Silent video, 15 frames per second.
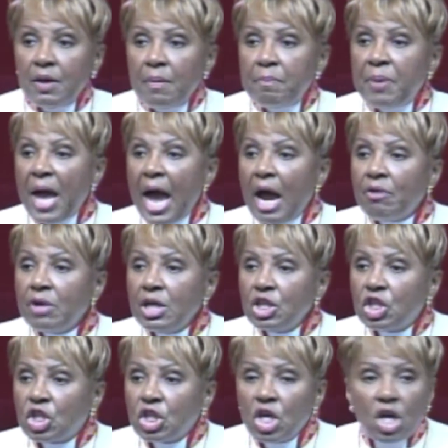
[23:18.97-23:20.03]

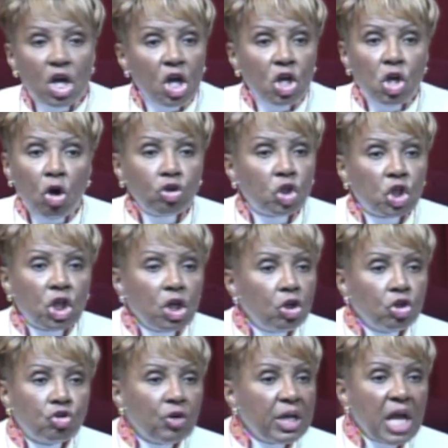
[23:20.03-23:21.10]
Parents, your
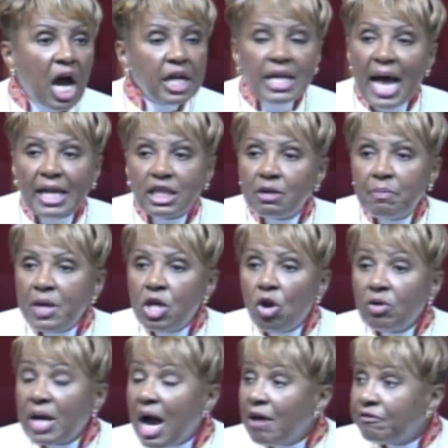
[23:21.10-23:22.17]
children are not to be your
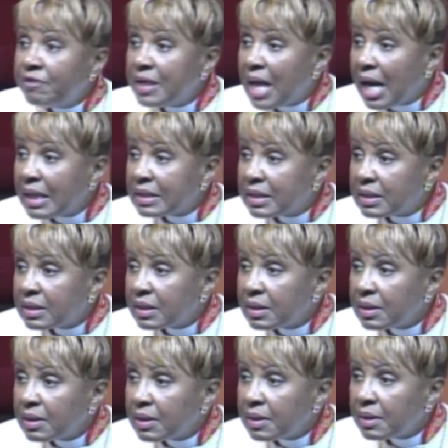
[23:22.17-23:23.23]
confidants.
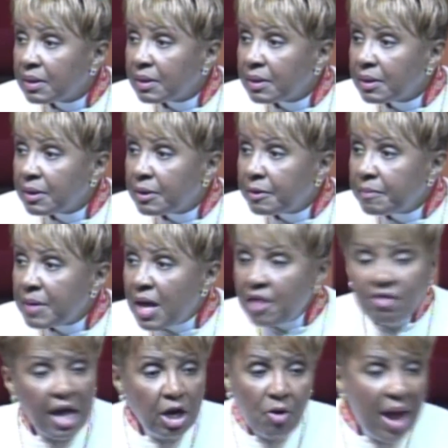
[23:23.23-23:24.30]

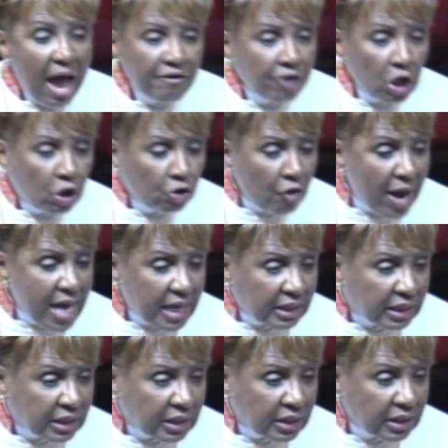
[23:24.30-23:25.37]
They don't have a
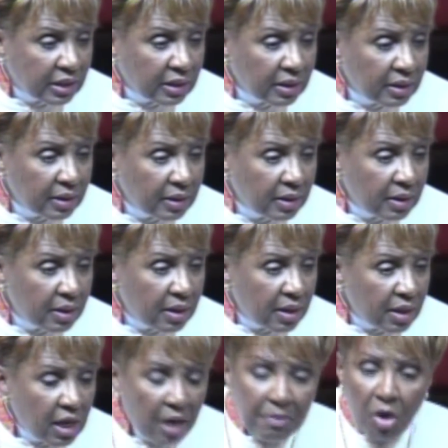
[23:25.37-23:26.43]
grace.
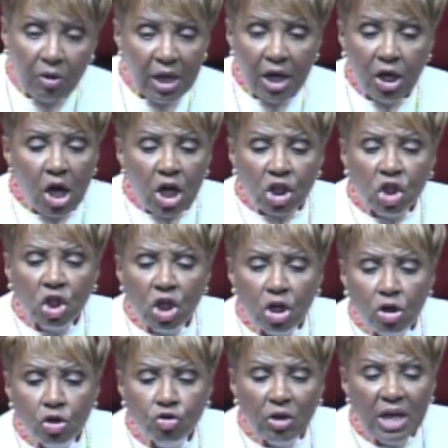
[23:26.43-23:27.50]
Come on here.
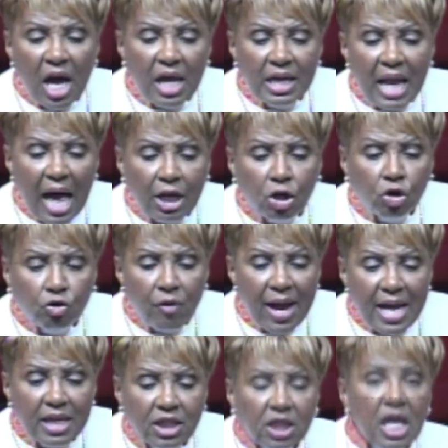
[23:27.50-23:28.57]
Children are not
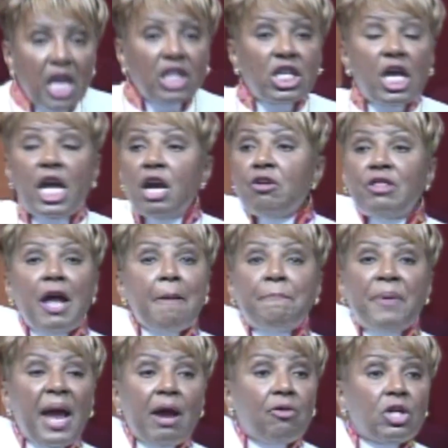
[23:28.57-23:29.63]
graced to hear their
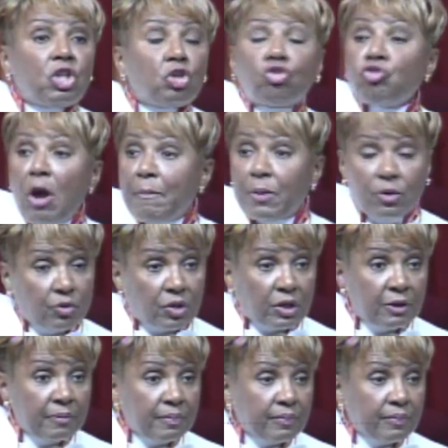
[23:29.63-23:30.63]
parents' troubles.